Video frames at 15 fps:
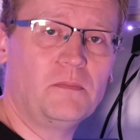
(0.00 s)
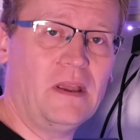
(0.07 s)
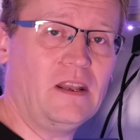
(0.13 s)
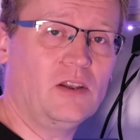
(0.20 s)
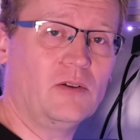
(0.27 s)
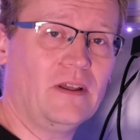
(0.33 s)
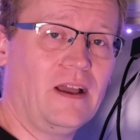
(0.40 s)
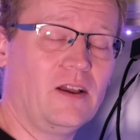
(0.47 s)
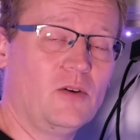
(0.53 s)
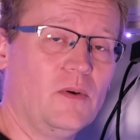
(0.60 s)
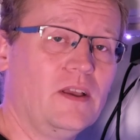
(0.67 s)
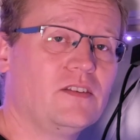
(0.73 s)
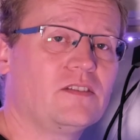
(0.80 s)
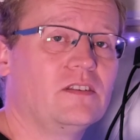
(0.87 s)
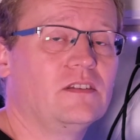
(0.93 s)
mainly on
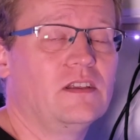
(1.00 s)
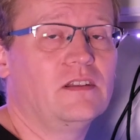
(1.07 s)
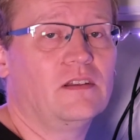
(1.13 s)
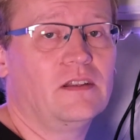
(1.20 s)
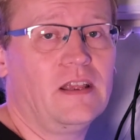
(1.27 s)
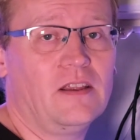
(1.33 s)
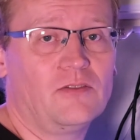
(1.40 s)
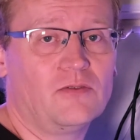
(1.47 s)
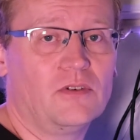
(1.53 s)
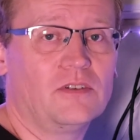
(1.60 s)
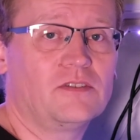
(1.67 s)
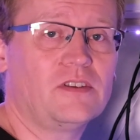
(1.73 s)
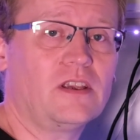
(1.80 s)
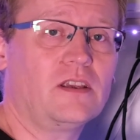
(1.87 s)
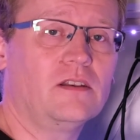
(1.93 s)
iOS and then on
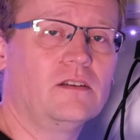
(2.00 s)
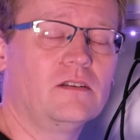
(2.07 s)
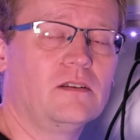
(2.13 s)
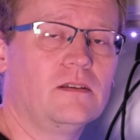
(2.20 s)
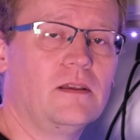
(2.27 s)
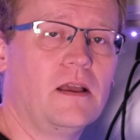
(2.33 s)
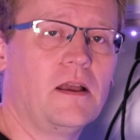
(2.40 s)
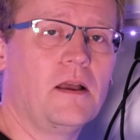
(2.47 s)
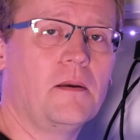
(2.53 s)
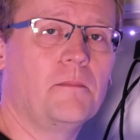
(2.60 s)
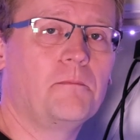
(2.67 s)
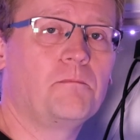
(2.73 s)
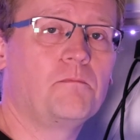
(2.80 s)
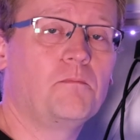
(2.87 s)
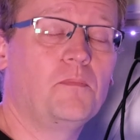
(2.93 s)
Android second,
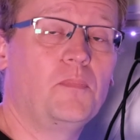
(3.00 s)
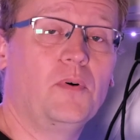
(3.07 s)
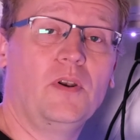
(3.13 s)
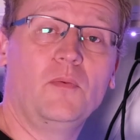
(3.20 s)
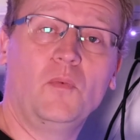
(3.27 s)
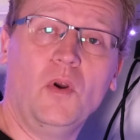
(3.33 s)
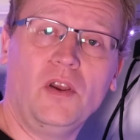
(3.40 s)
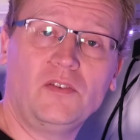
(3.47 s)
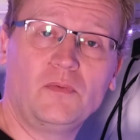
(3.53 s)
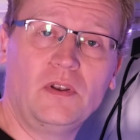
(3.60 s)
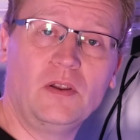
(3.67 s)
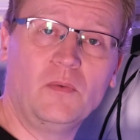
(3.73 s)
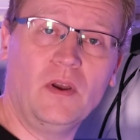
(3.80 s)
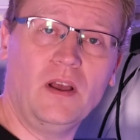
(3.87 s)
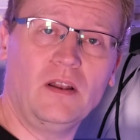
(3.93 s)
but it worked
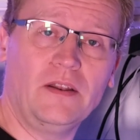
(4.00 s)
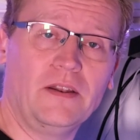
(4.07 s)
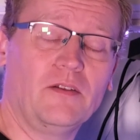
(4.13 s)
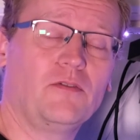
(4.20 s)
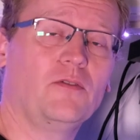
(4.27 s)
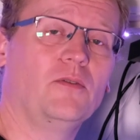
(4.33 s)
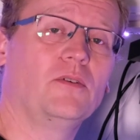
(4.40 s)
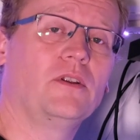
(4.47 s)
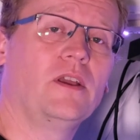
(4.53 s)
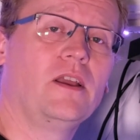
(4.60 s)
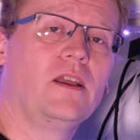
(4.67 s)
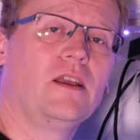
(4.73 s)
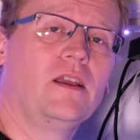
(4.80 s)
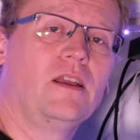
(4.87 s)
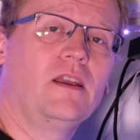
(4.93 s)
really well and I thought
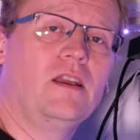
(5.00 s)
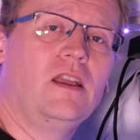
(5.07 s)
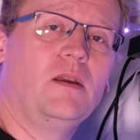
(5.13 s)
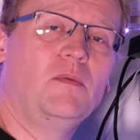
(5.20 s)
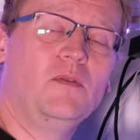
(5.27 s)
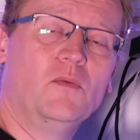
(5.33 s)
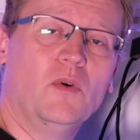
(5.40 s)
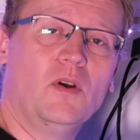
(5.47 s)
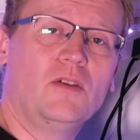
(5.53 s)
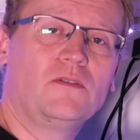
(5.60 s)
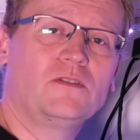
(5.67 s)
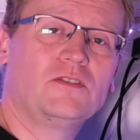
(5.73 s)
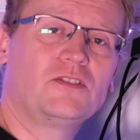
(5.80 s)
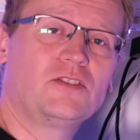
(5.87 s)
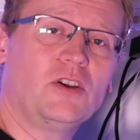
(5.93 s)
it'd be worth
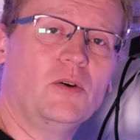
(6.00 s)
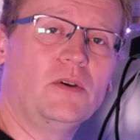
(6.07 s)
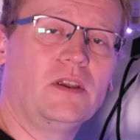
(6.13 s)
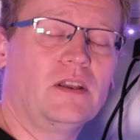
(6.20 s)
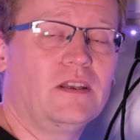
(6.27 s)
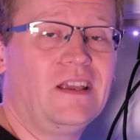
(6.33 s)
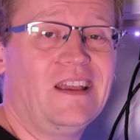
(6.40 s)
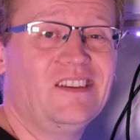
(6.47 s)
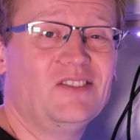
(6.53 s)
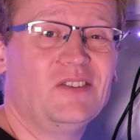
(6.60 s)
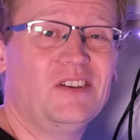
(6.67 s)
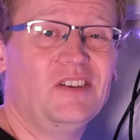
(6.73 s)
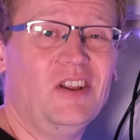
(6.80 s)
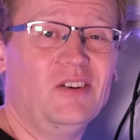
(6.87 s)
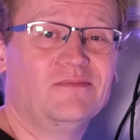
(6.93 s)
just showing it in case you
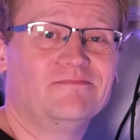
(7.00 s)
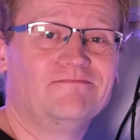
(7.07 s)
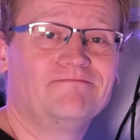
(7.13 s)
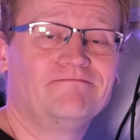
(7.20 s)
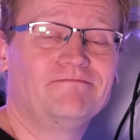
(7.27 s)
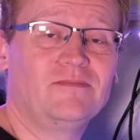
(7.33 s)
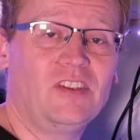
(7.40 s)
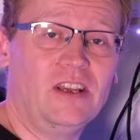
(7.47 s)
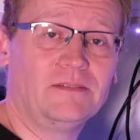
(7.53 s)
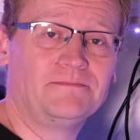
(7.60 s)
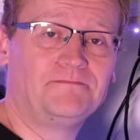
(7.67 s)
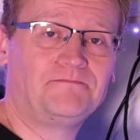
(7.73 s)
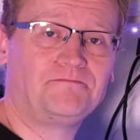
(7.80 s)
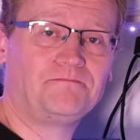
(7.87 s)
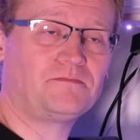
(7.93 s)
didn't know. Yeah.
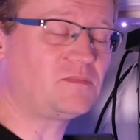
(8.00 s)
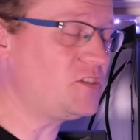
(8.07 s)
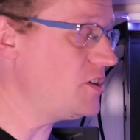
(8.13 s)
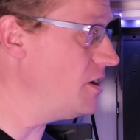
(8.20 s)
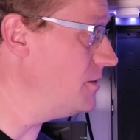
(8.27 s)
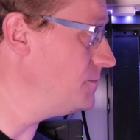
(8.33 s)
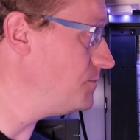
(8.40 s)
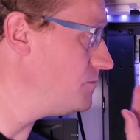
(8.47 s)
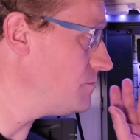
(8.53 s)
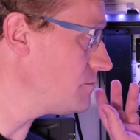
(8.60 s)
So,